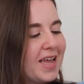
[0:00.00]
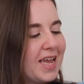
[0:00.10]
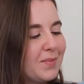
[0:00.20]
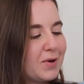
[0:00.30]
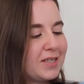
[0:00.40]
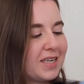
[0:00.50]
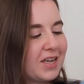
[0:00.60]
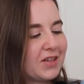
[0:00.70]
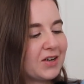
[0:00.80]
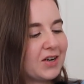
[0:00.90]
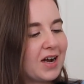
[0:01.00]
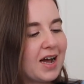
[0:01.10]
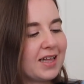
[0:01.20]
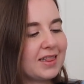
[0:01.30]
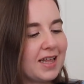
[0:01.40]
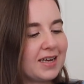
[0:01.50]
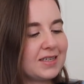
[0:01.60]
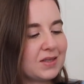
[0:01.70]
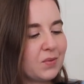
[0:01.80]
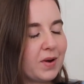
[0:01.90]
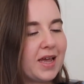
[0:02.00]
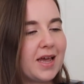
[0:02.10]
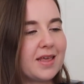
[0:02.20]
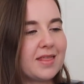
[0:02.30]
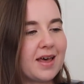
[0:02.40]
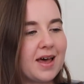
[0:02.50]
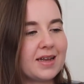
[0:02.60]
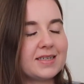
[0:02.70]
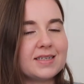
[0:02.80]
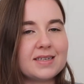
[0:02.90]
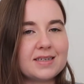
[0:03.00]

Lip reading: In particular, I liked the way that